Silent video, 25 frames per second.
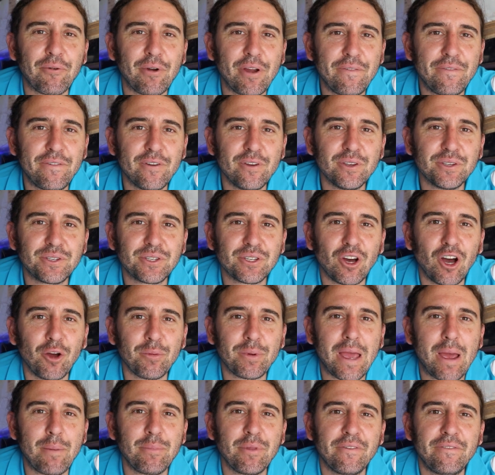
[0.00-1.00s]
reefers,
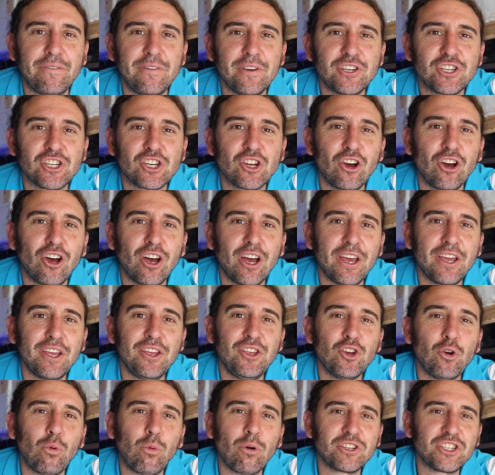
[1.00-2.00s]
I'm Cam the Fish Guy,
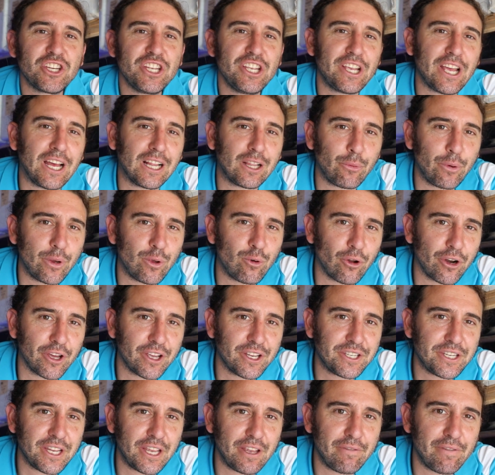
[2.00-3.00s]
you're watching Gallery
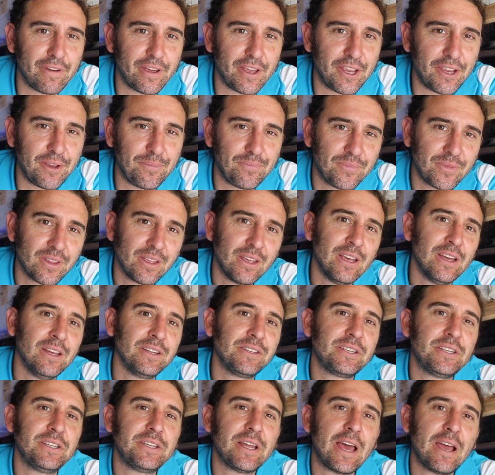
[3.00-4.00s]
Aquatica TV.
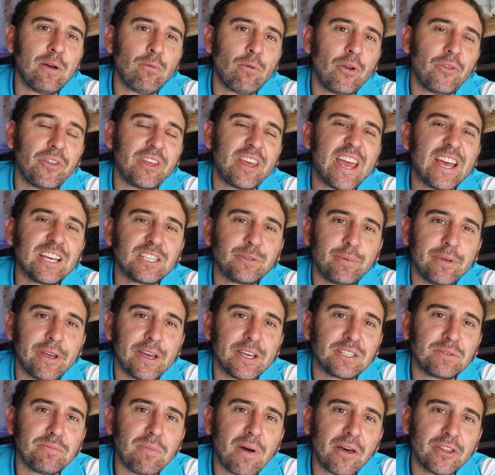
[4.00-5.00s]
Today we're at the
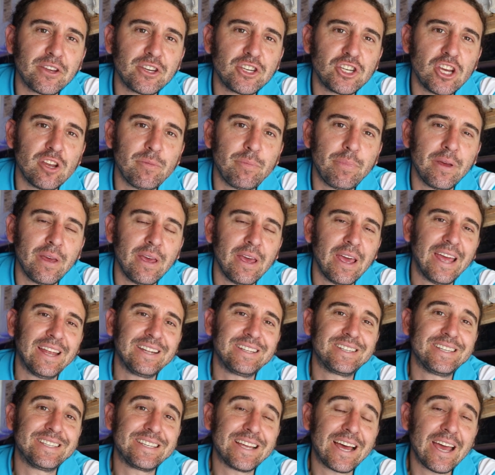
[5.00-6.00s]
SPS Mothership
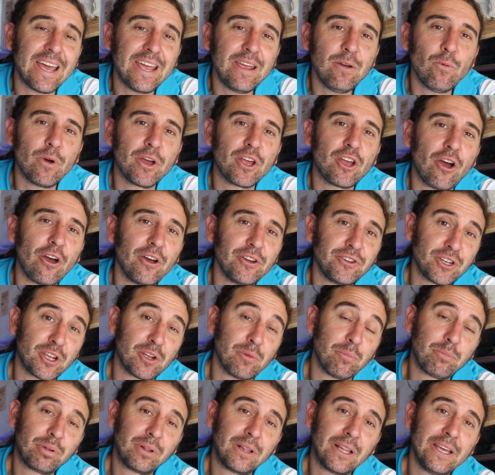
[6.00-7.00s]
and today we're going to
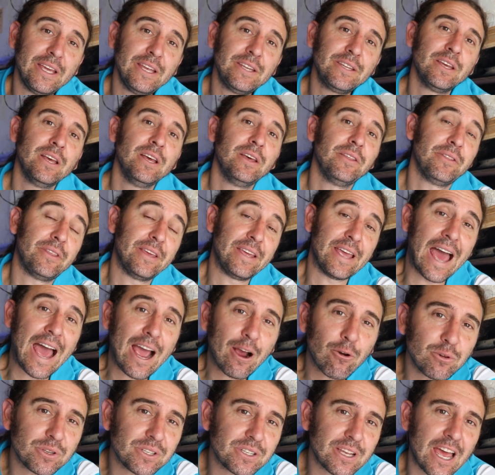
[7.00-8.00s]
complete the
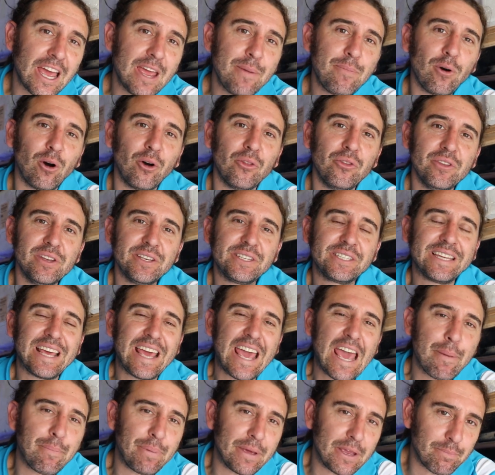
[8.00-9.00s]
aquascape on this
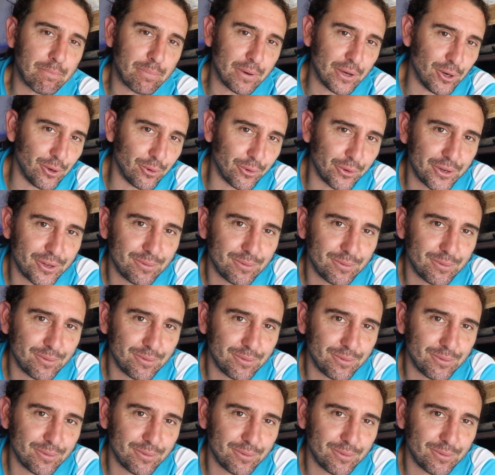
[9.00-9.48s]
epic build.